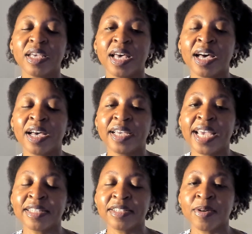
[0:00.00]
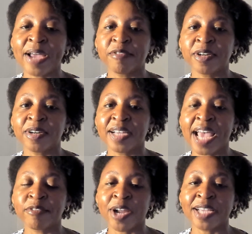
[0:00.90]
And so after
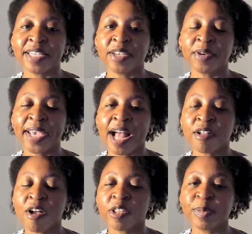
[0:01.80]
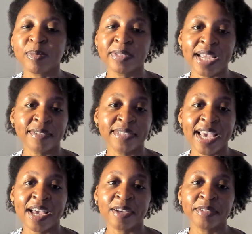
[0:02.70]
I said, okay, I'll call the people
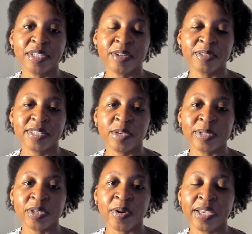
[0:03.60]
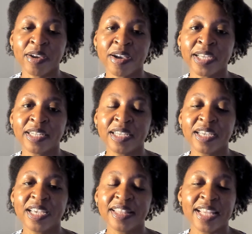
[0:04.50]
downtown, to see what's going on,
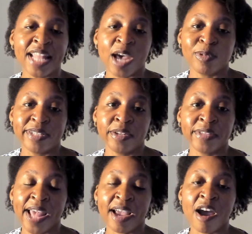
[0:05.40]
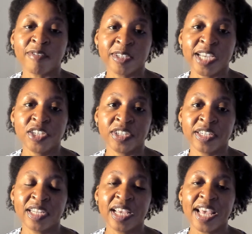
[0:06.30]
then that was the end of that conversation.